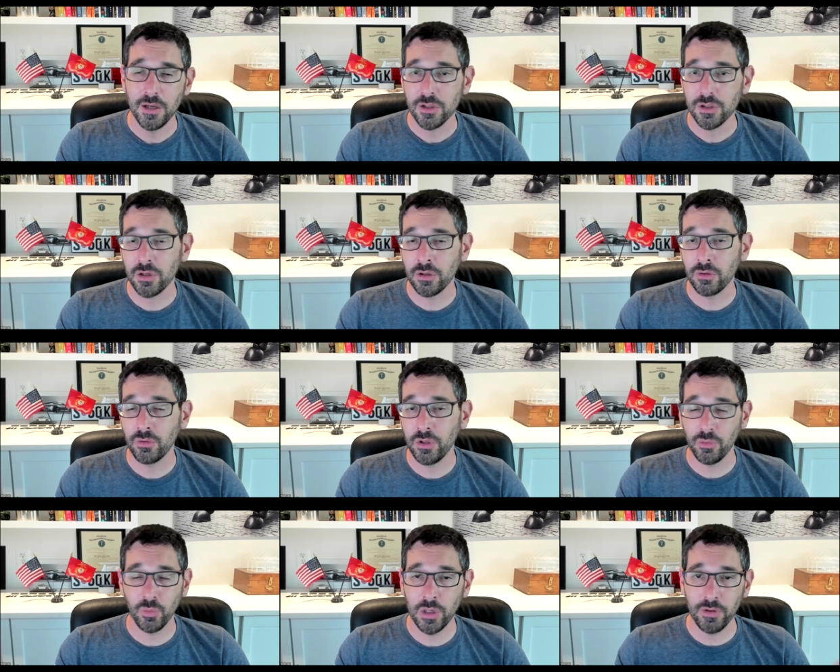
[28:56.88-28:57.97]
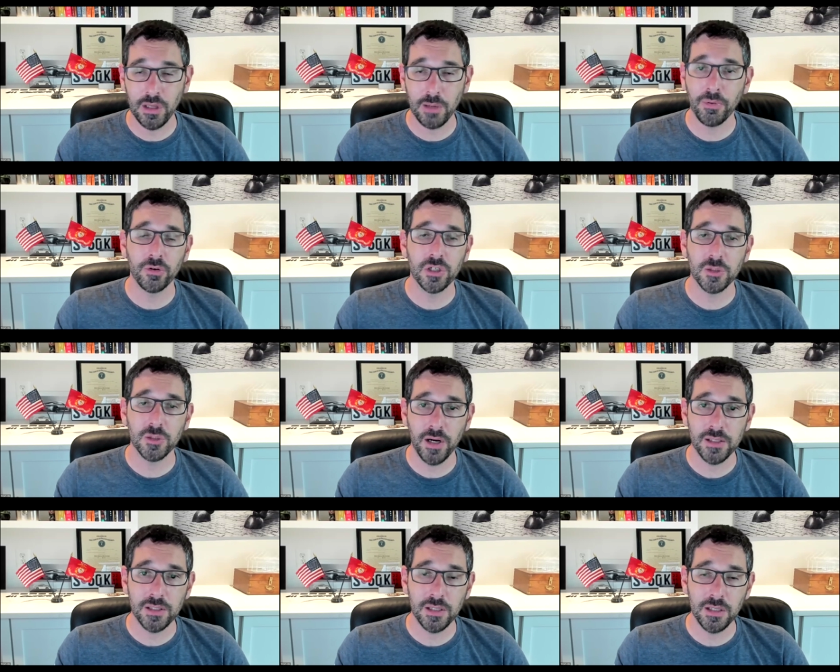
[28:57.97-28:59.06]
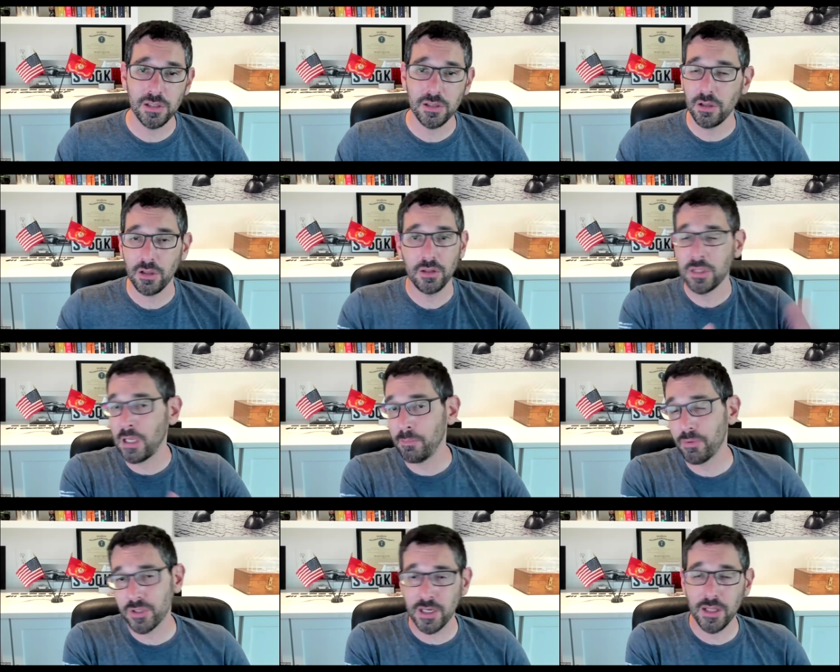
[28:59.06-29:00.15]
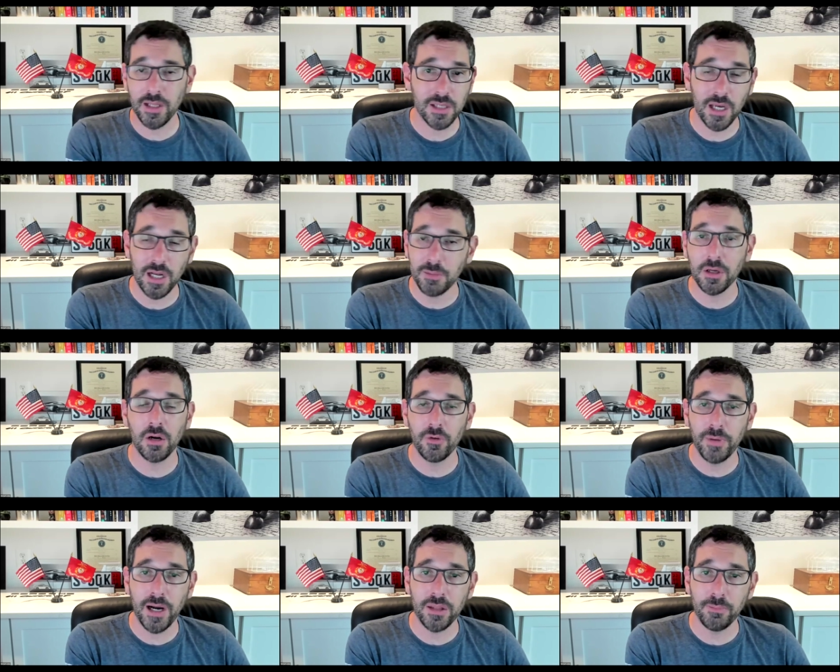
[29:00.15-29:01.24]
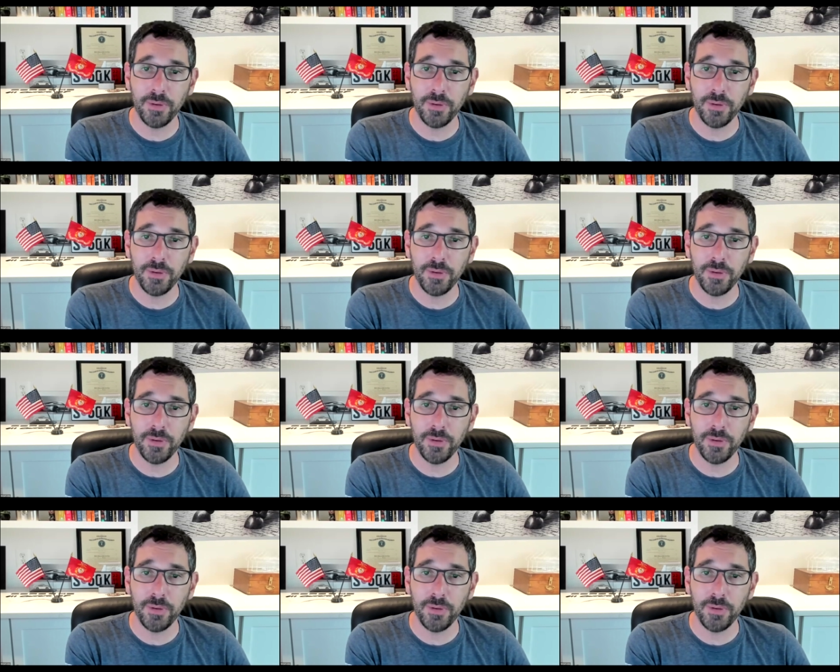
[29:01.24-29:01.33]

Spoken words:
So whatever that purchase price is, 10% of that's got to be covered by the